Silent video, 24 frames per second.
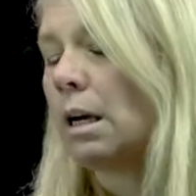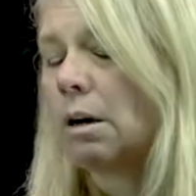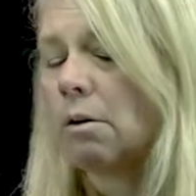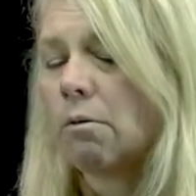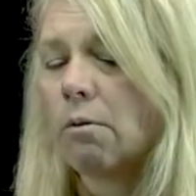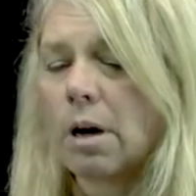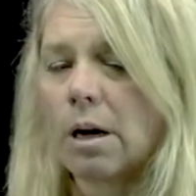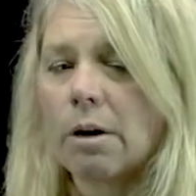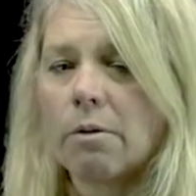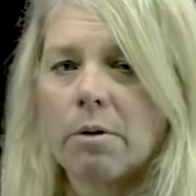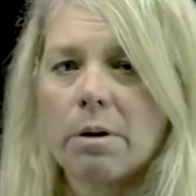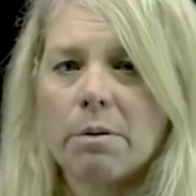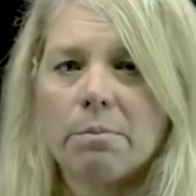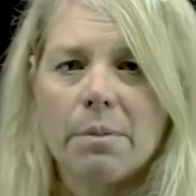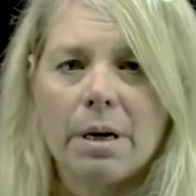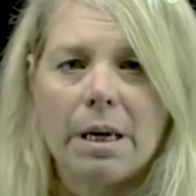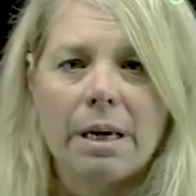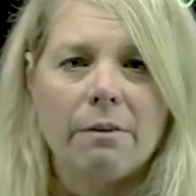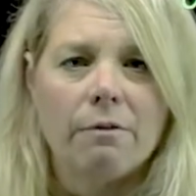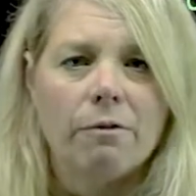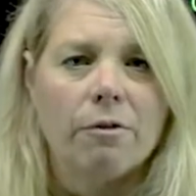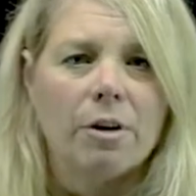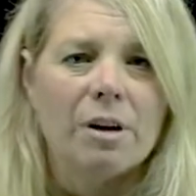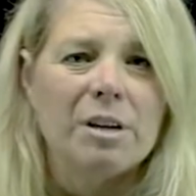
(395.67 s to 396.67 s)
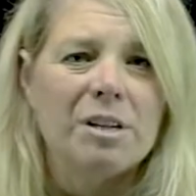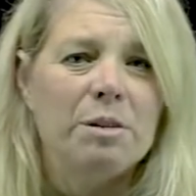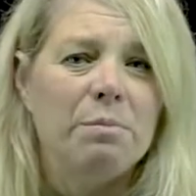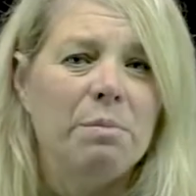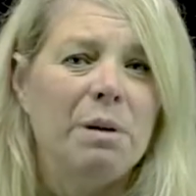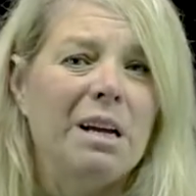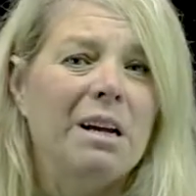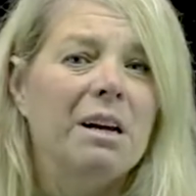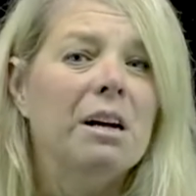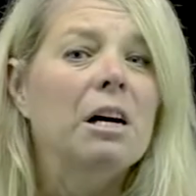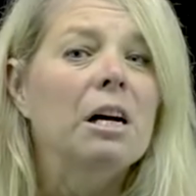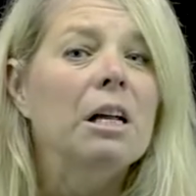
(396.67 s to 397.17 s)
what it would mean for it to
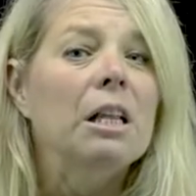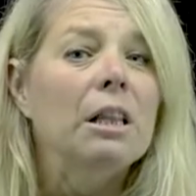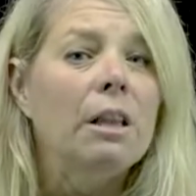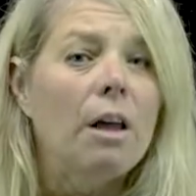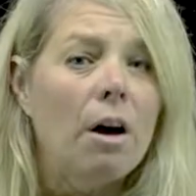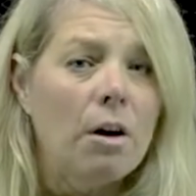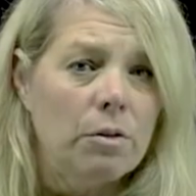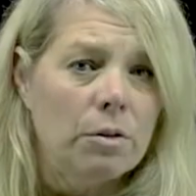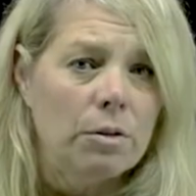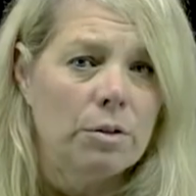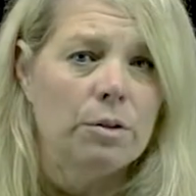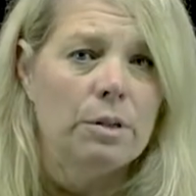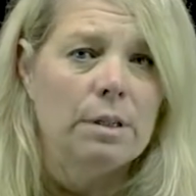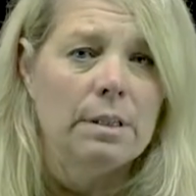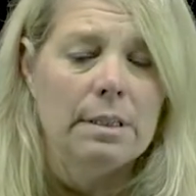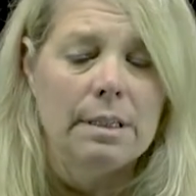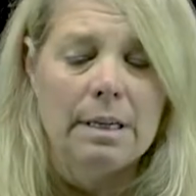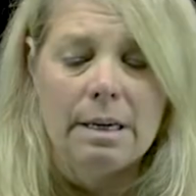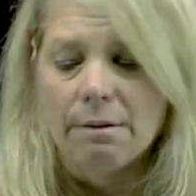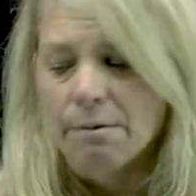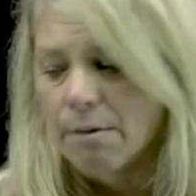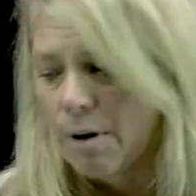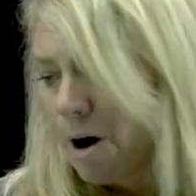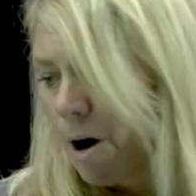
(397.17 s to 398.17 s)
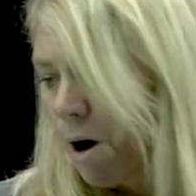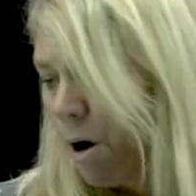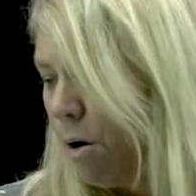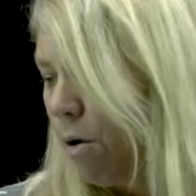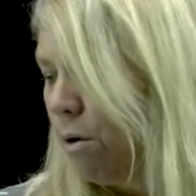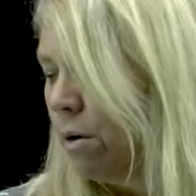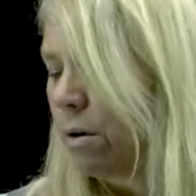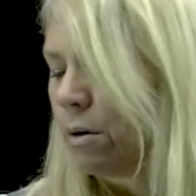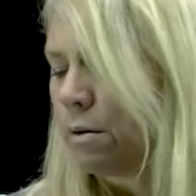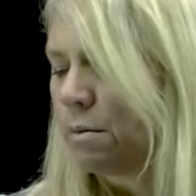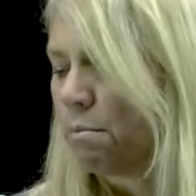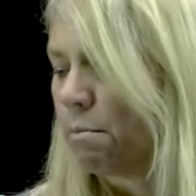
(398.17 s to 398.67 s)
be close to
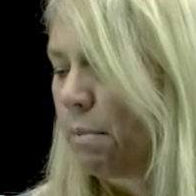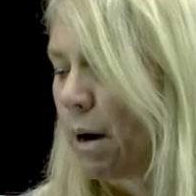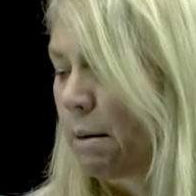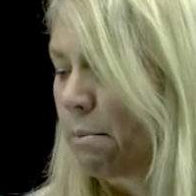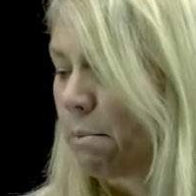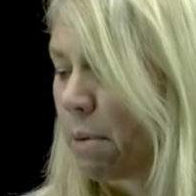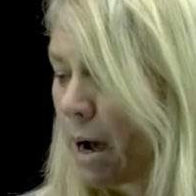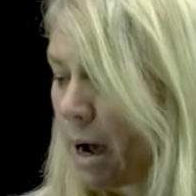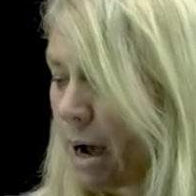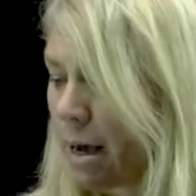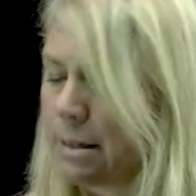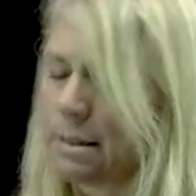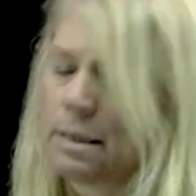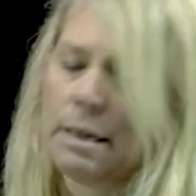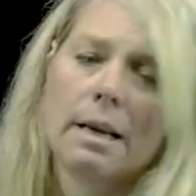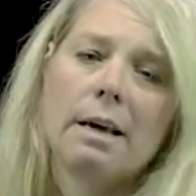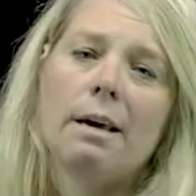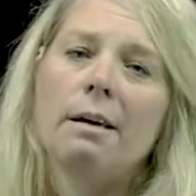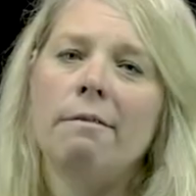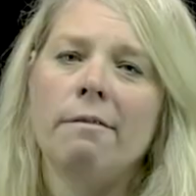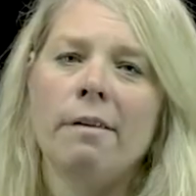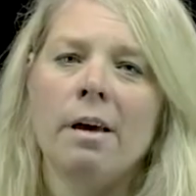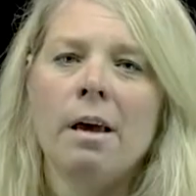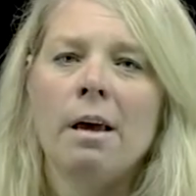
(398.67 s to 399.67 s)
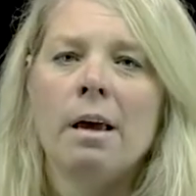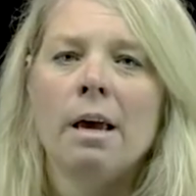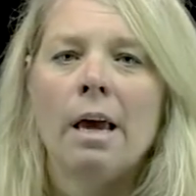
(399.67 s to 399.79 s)
zero, but positive,